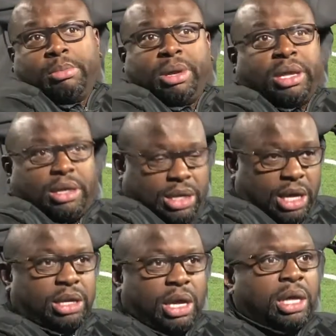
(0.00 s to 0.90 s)
But
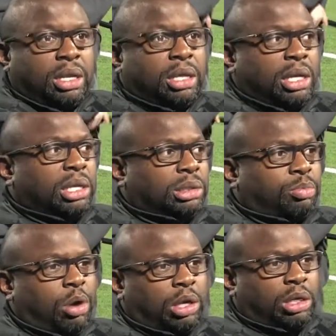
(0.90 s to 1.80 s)
again, yeah, it is a
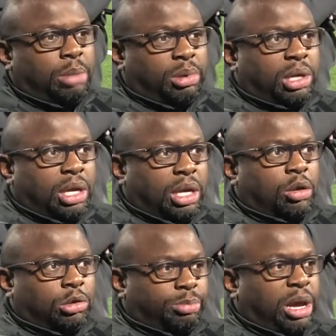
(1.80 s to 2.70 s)
product of that. But again, it
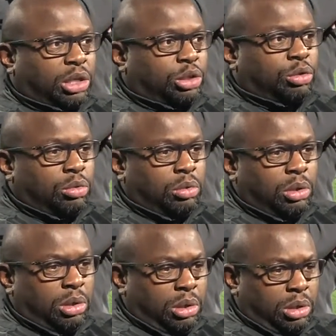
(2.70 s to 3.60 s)
goes back to
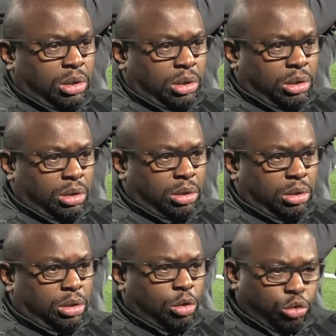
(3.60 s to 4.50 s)

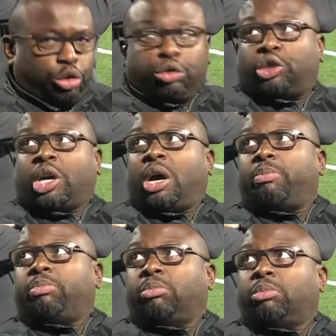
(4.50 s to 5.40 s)
go do your job.
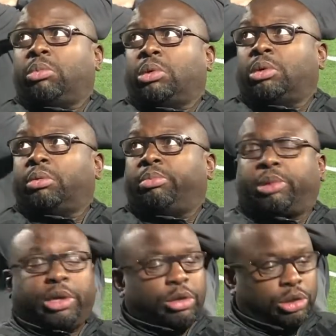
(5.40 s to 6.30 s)

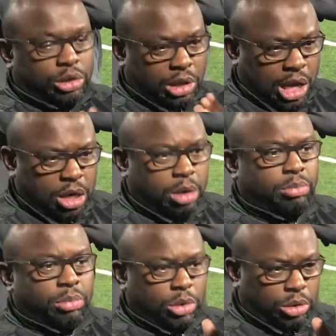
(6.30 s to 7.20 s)
Players, line up.
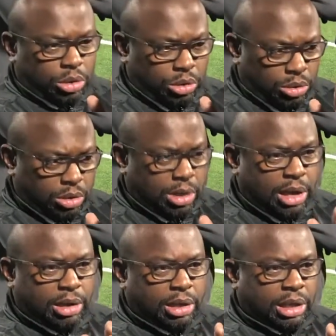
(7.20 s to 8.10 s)

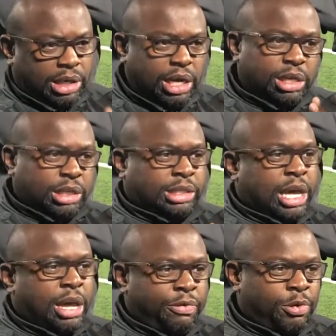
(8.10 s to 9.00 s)
At the end of the
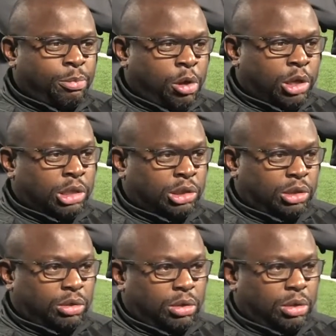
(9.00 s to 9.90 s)
day, football is